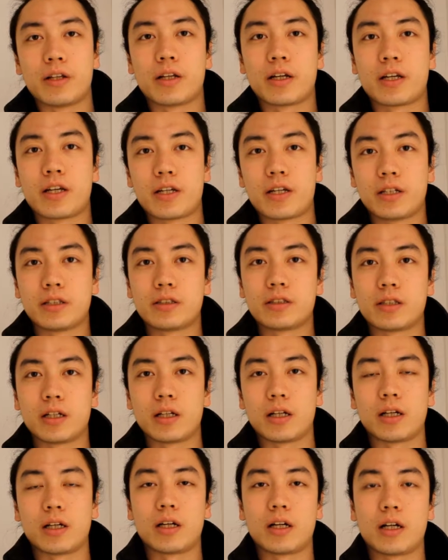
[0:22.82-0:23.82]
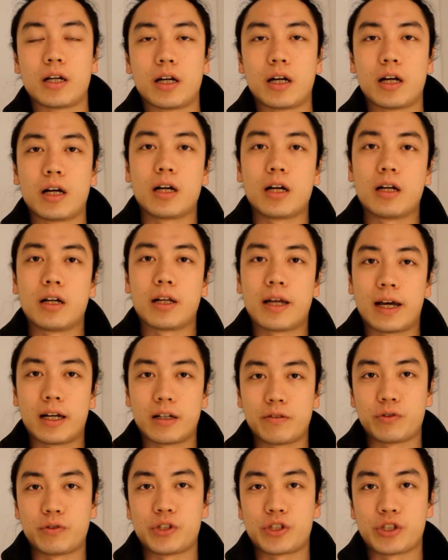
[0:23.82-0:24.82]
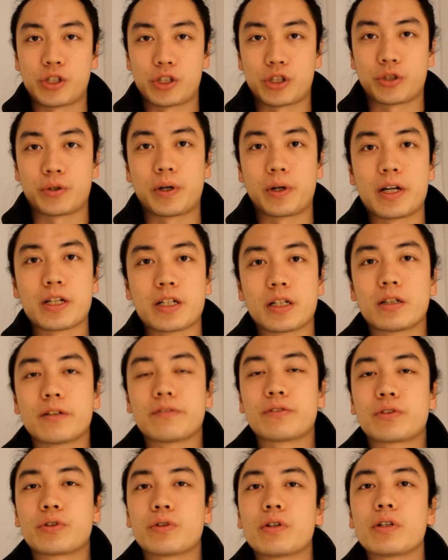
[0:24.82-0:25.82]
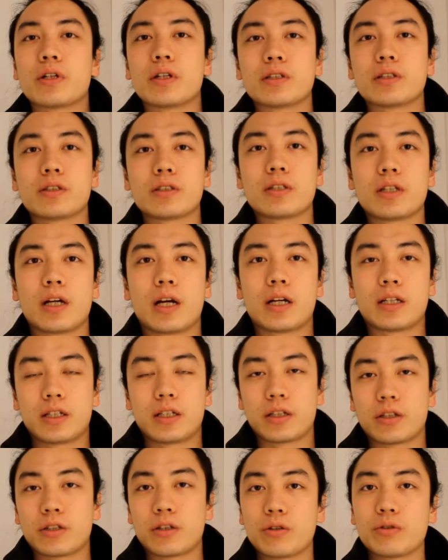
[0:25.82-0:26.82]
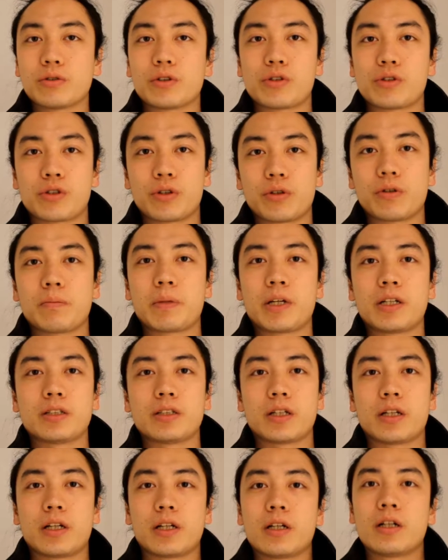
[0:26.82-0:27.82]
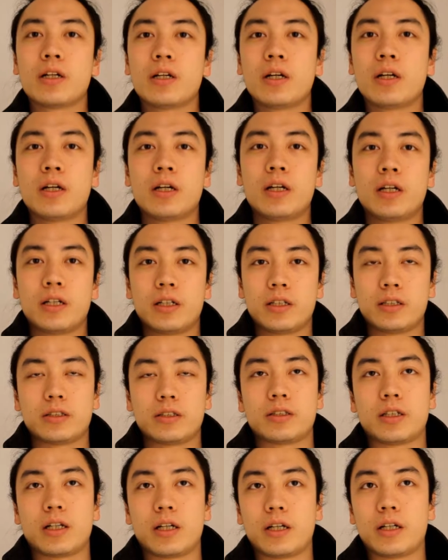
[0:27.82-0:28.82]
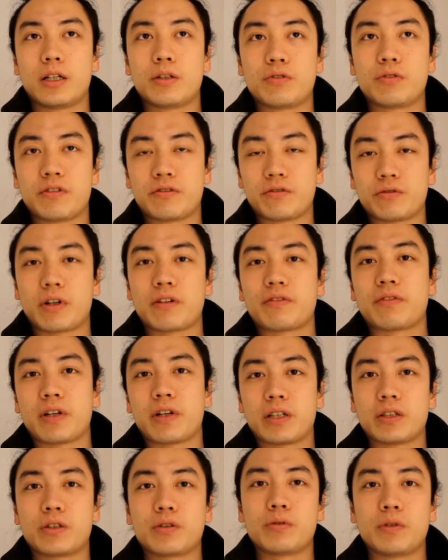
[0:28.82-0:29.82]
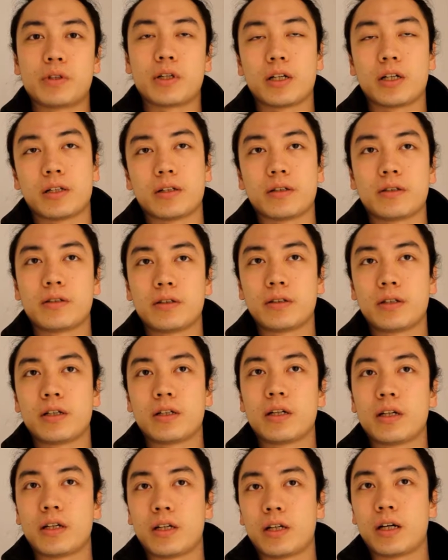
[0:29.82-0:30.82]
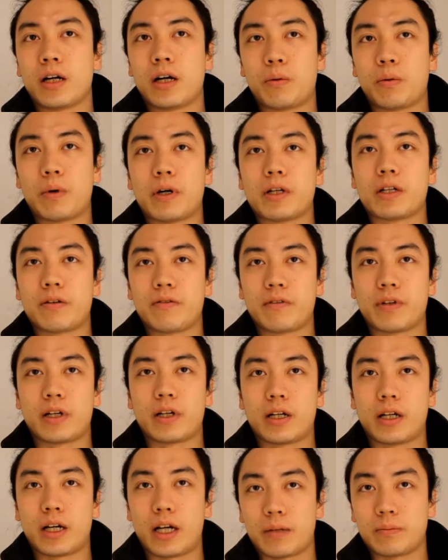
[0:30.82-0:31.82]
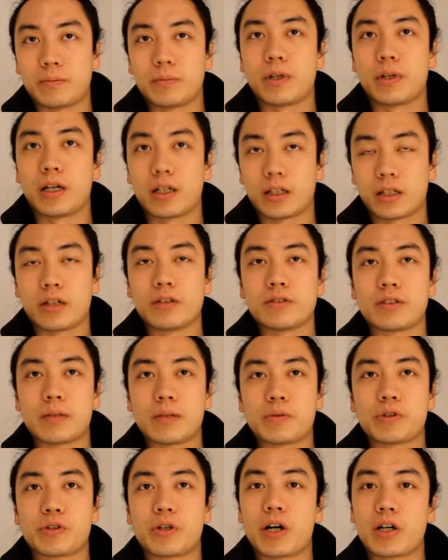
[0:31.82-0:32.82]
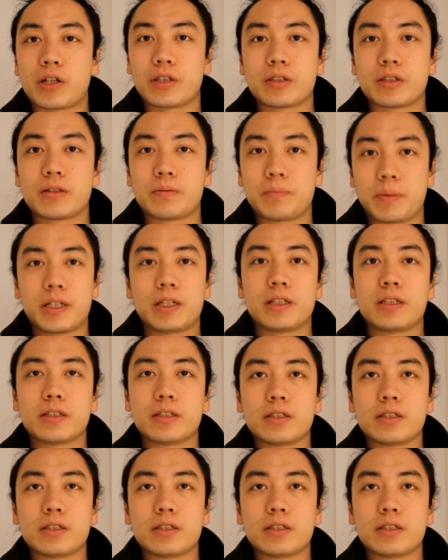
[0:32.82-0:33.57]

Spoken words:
and he is head of research creation of Chronus, and he's going to also show a piece here. It's referring to one of the conceptual art